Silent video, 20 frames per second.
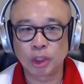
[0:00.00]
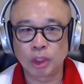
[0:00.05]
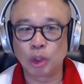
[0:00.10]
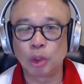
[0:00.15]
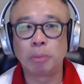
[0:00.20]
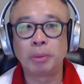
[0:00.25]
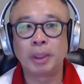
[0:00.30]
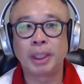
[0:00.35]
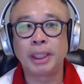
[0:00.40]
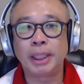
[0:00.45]

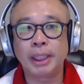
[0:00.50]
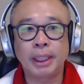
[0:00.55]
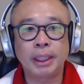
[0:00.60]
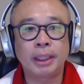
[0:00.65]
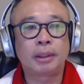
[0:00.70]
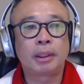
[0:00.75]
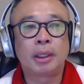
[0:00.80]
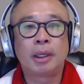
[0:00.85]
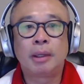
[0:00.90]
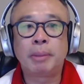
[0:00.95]
You only
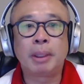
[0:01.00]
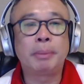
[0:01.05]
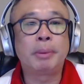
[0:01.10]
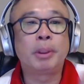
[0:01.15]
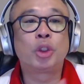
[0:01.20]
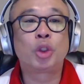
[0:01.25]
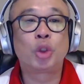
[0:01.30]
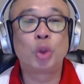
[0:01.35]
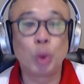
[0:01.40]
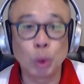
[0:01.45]
need
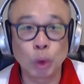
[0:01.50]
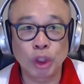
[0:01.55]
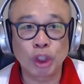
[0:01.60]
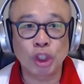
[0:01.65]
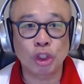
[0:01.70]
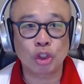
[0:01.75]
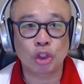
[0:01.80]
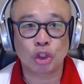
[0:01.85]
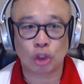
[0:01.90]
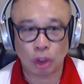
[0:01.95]
maybe 2
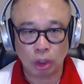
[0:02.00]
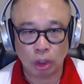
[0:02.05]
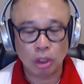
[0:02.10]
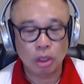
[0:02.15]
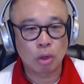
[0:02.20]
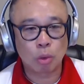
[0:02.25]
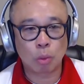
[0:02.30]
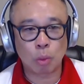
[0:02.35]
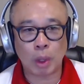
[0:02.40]
teacher,